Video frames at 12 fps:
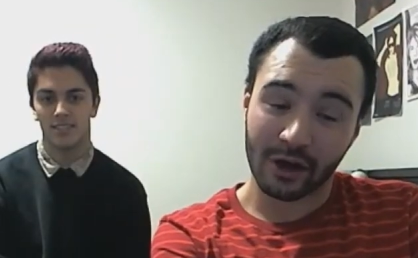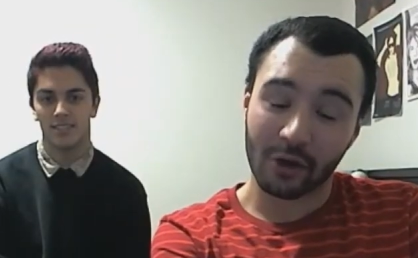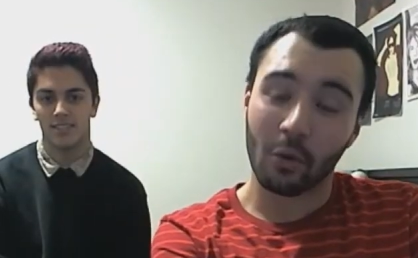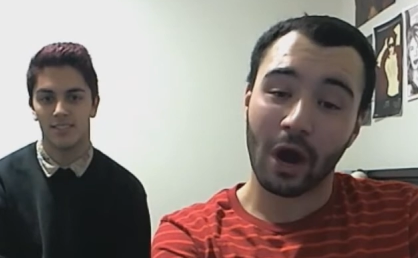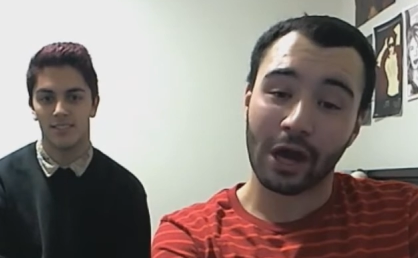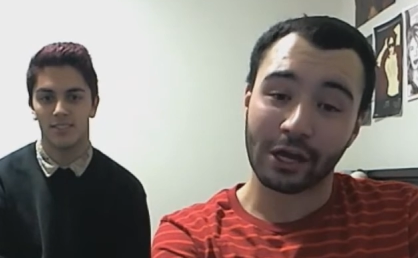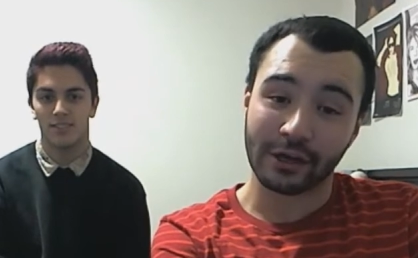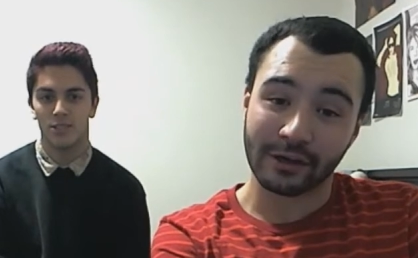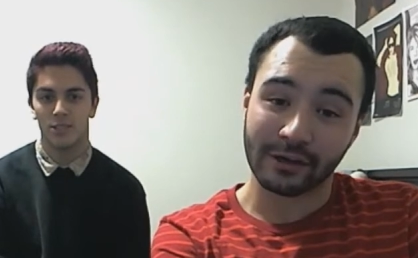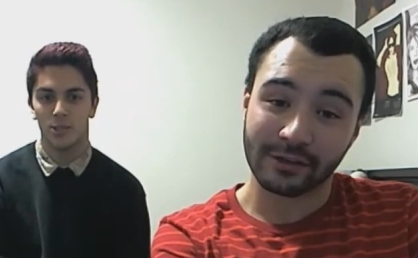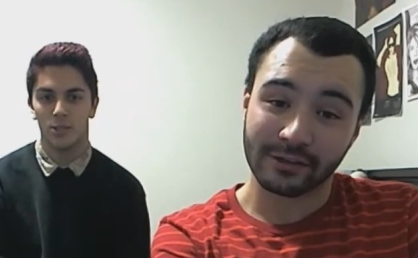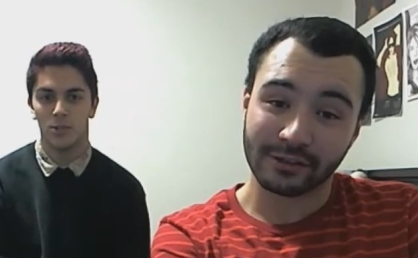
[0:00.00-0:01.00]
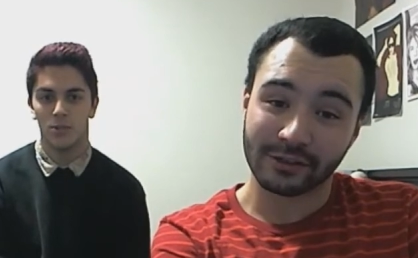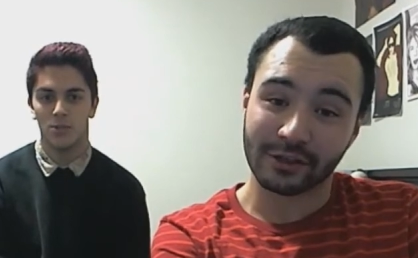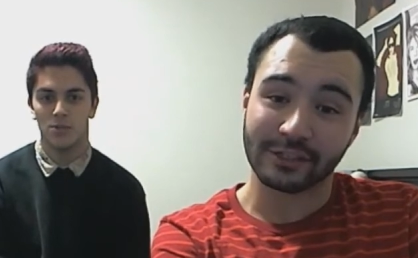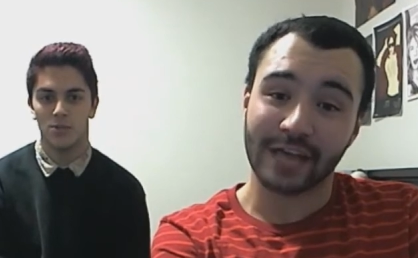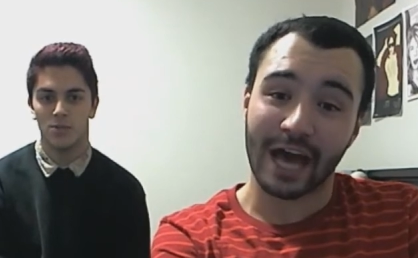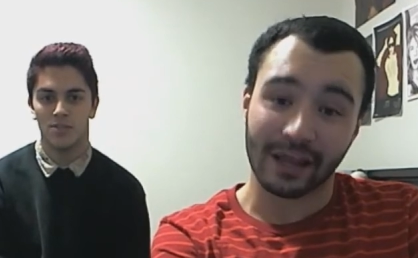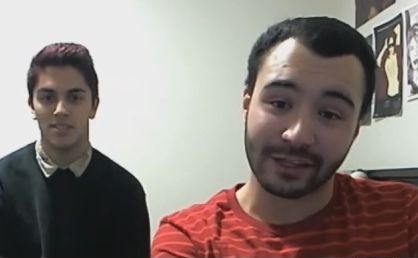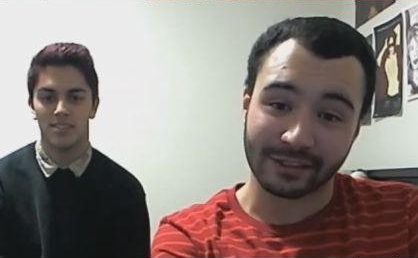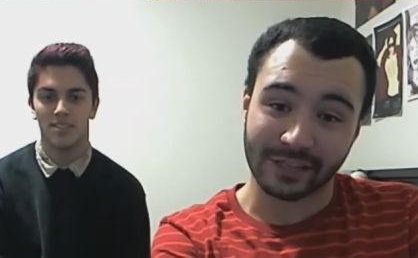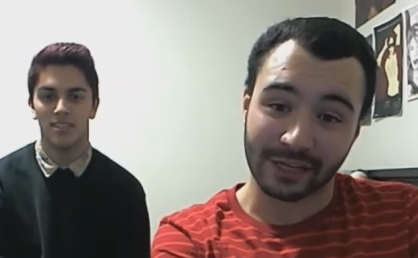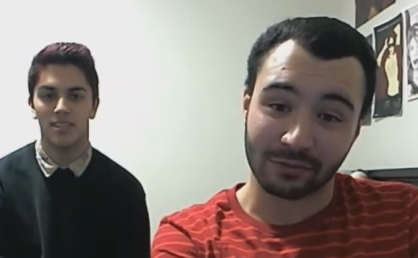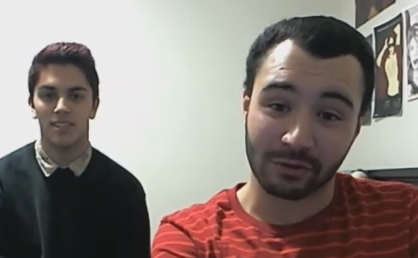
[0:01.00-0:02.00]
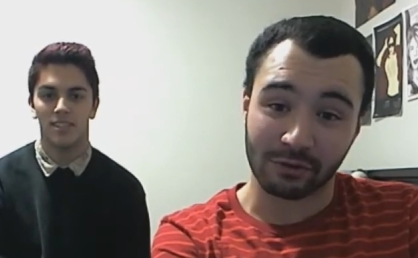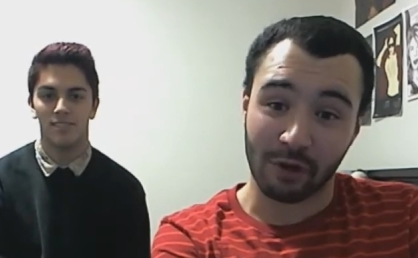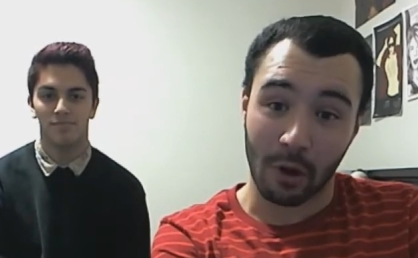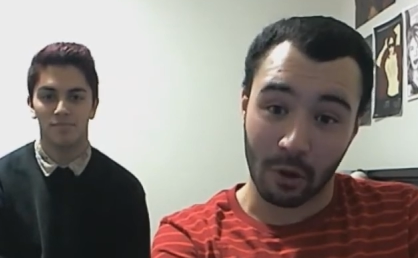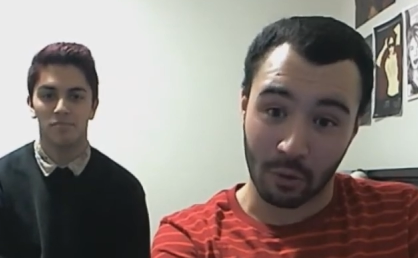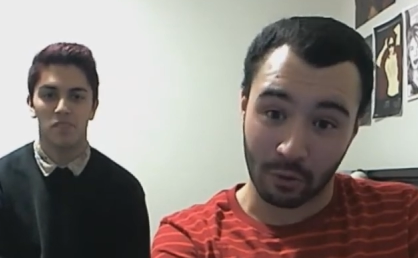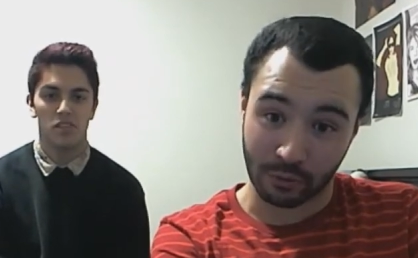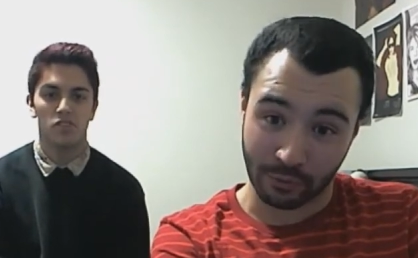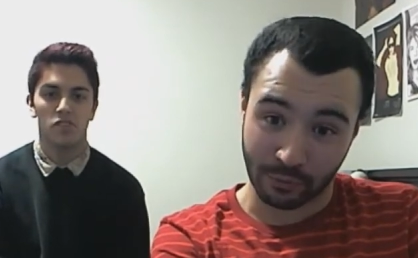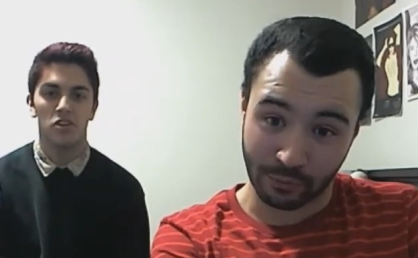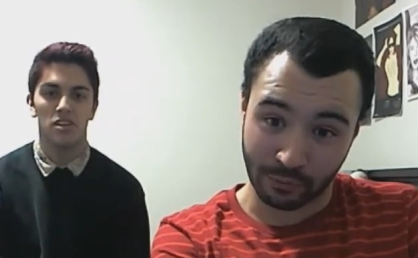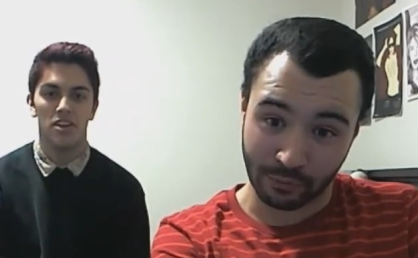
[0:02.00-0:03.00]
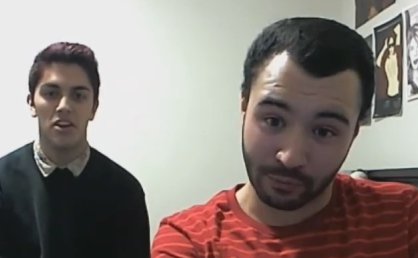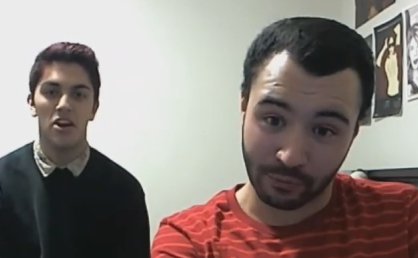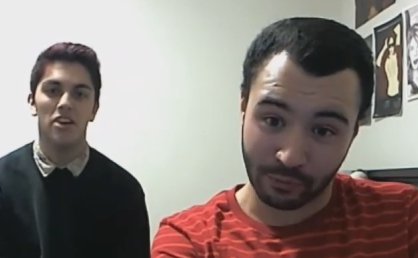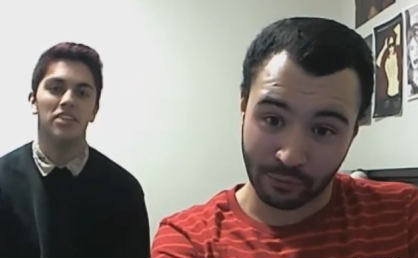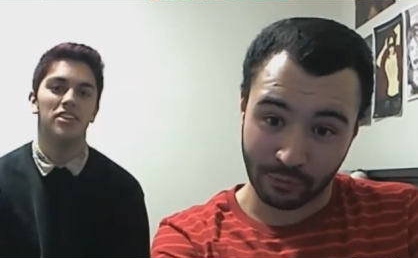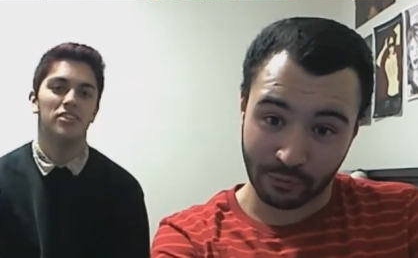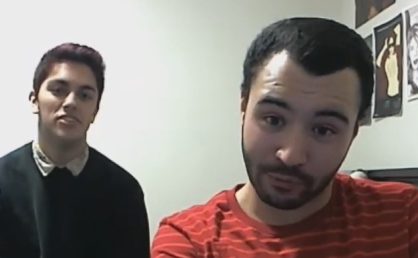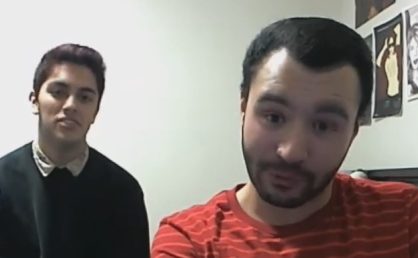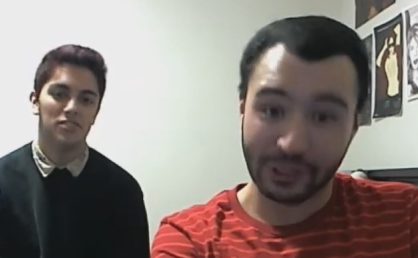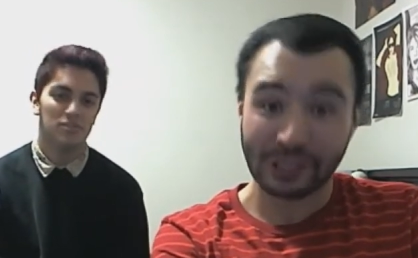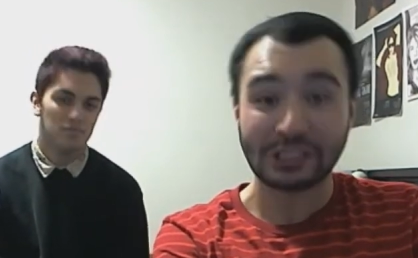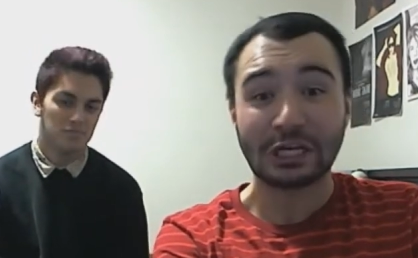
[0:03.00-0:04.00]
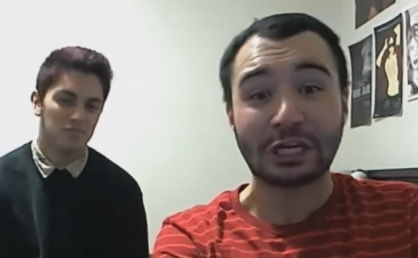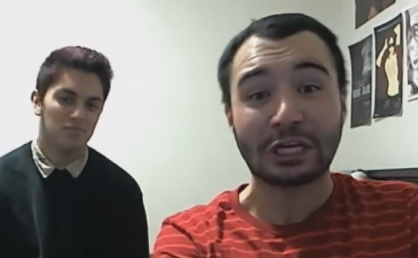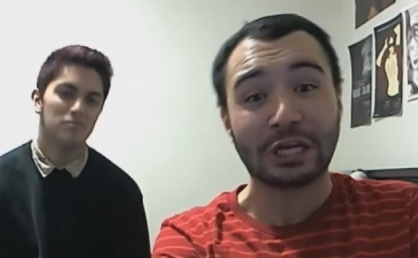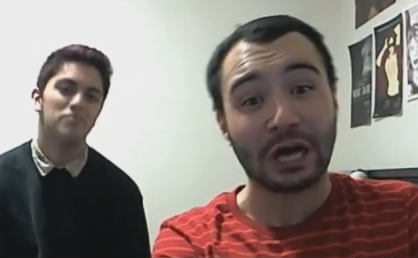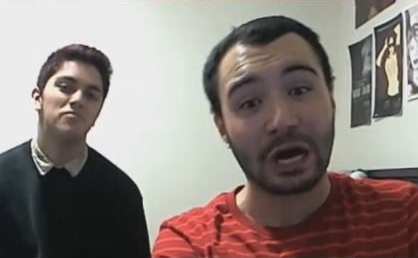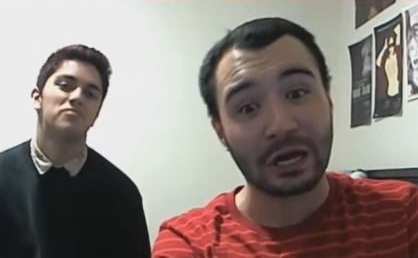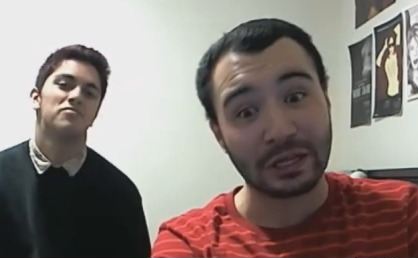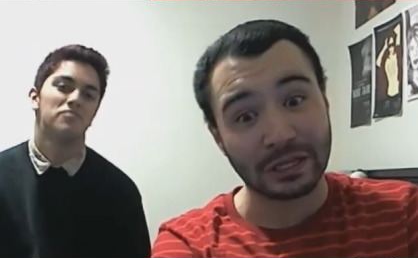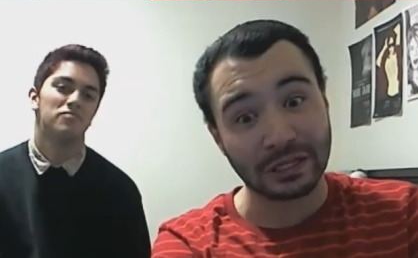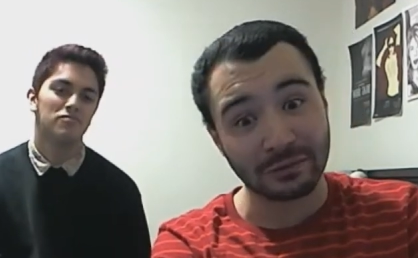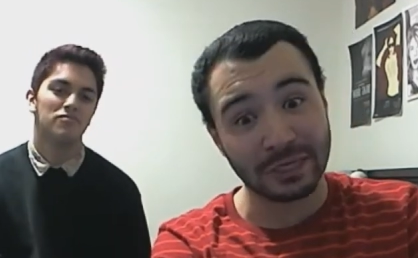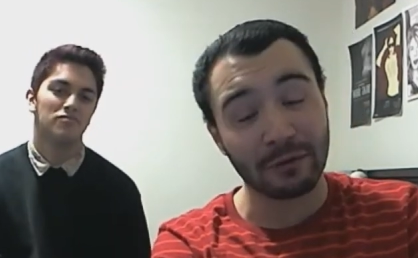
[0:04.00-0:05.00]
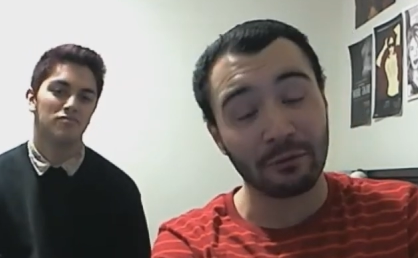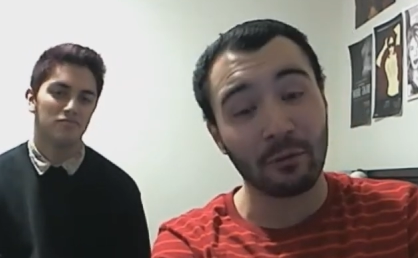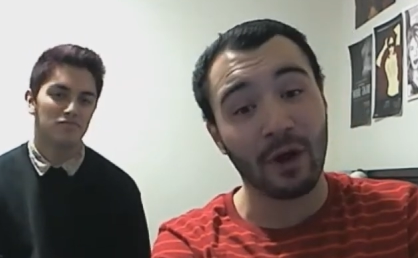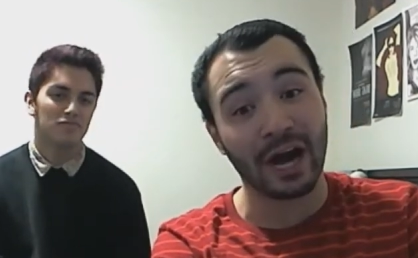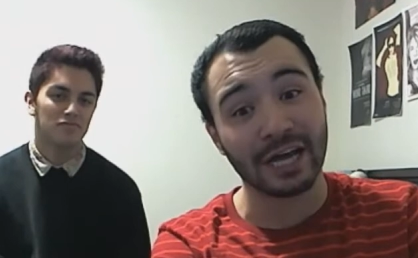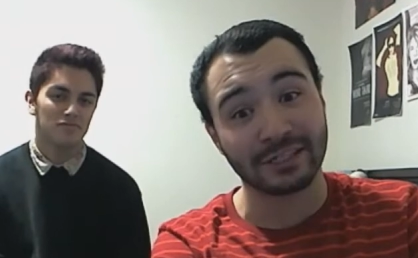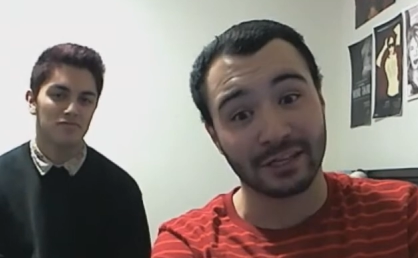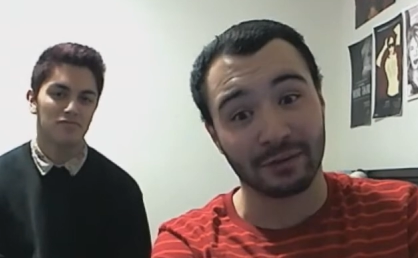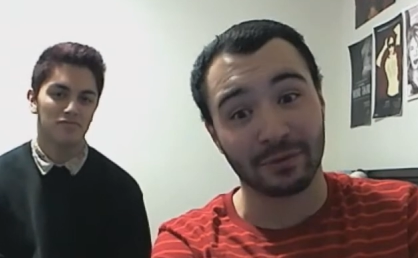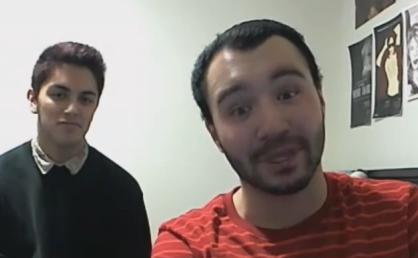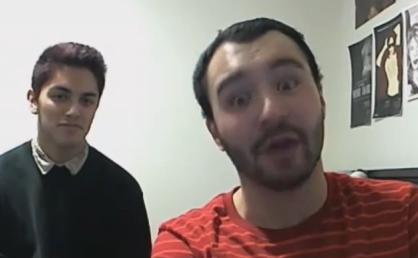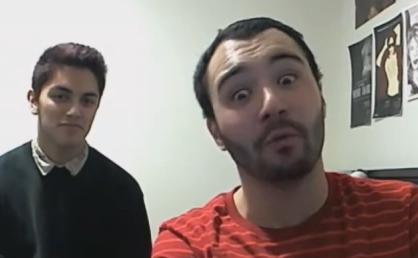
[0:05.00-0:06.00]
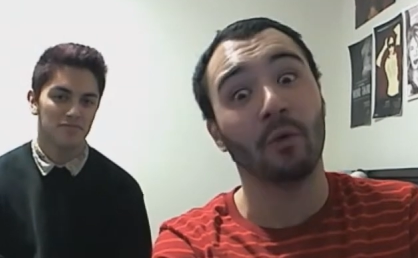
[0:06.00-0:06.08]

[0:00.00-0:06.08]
Speaker 1: acquire certain talents as we grow old. Certain knowledge. Certain knowledge. We get wiser. We get